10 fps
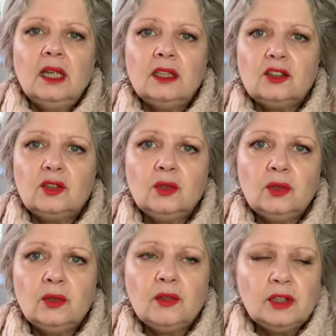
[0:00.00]

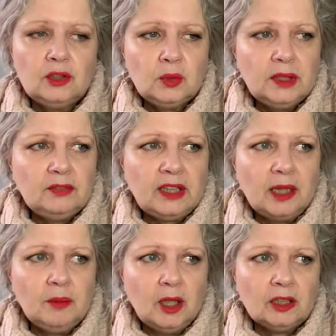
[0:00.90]
So the Swift I
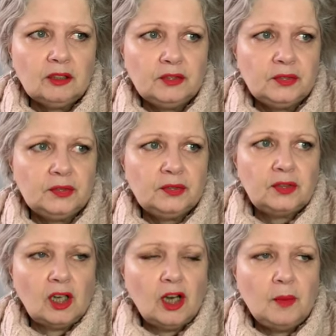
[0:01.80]
bought
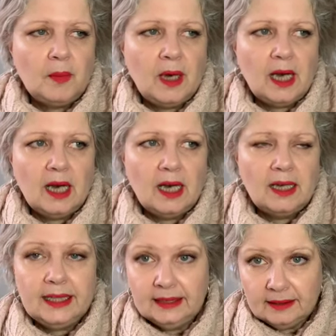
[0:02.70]
from
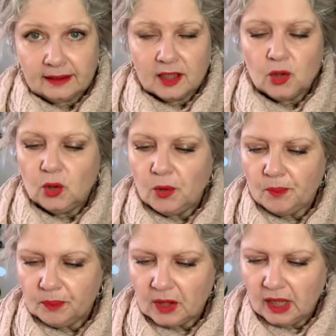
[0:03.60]
Lene Tricot,
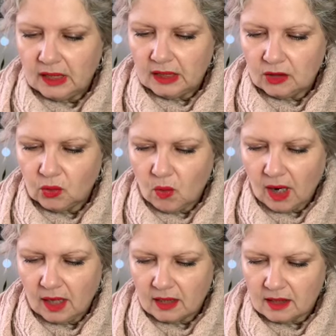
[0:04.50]
and it
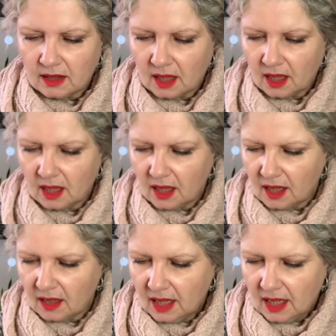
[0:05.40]
was
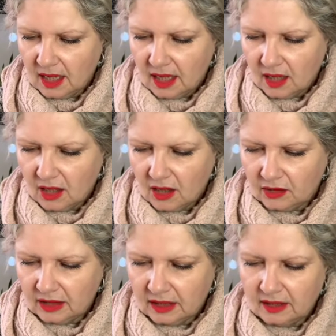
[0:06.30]

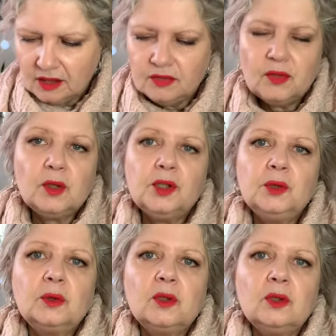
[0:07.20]
64.90
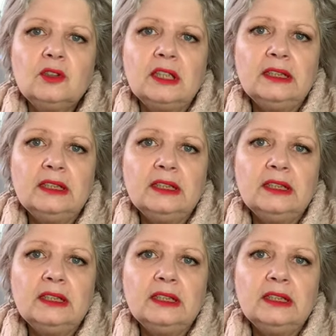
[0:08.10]
euros.